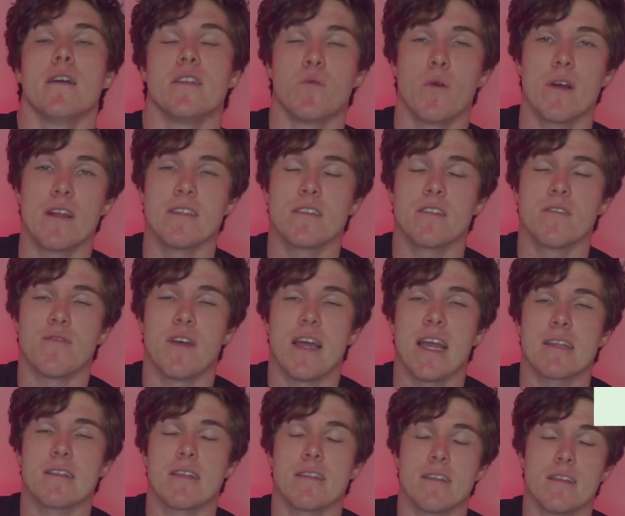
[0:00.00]
as well as the
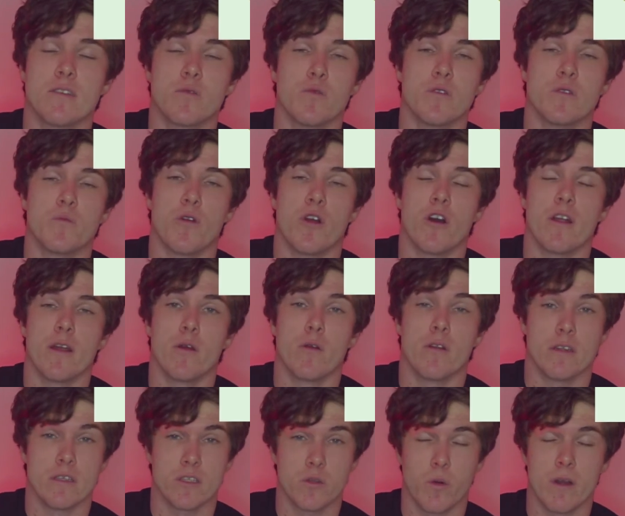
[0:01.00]
fact that this was brought out
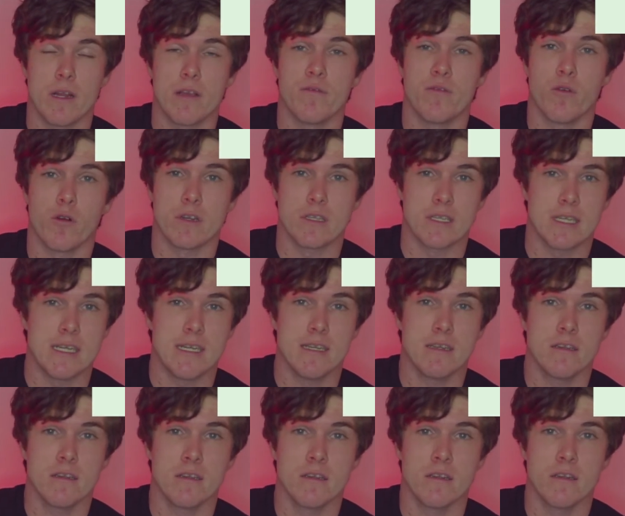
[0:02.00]
in
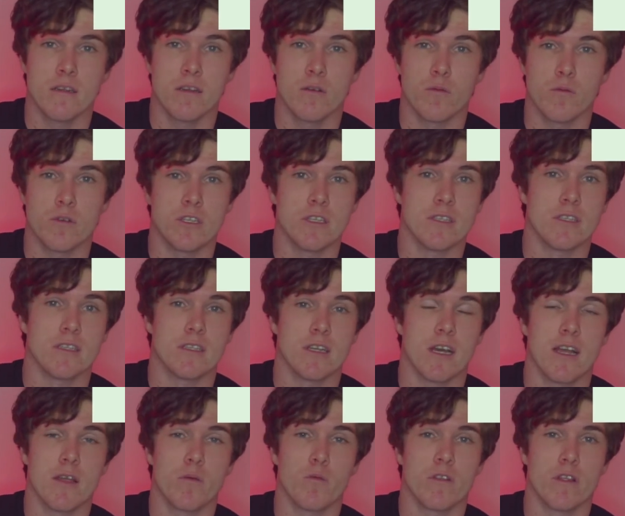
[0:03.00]
2014, which is a
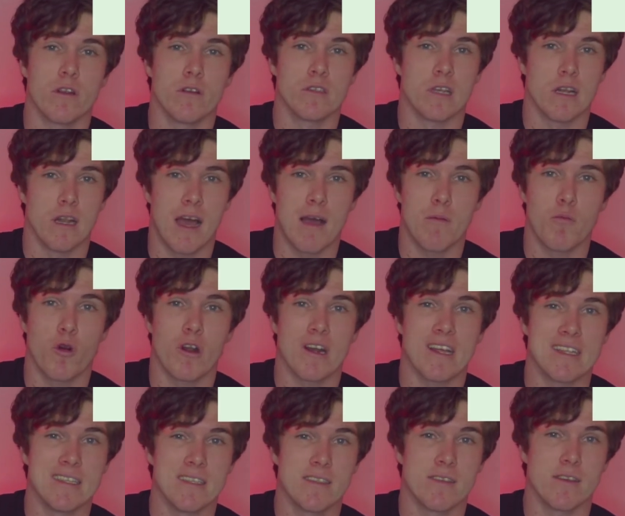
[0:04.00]
time where there's a lot more
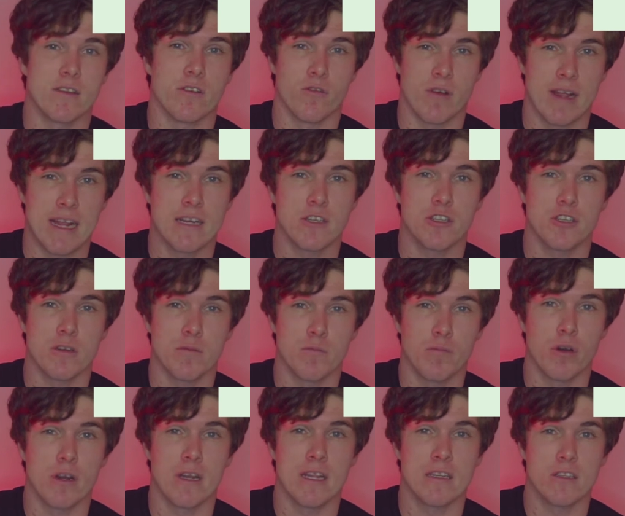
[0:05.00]
consideration
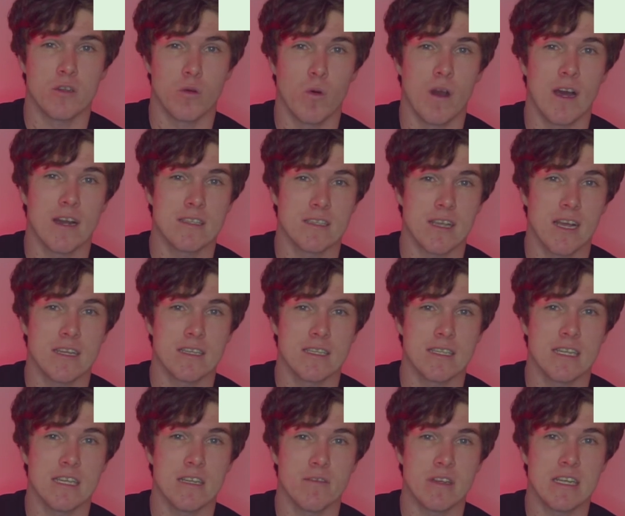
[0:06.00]
put into what is on
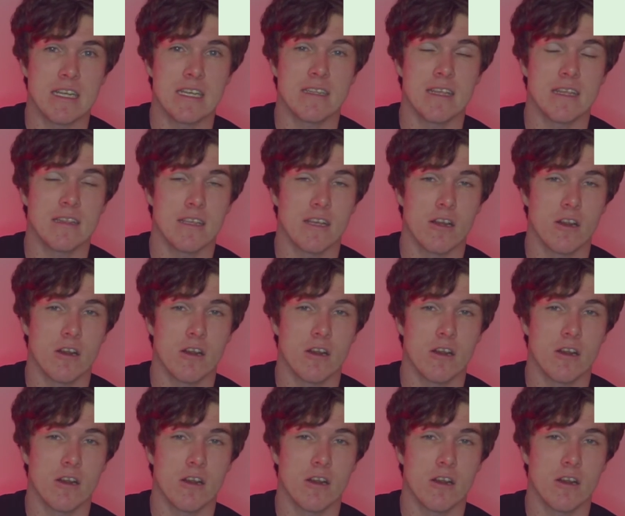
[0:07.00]
TV than the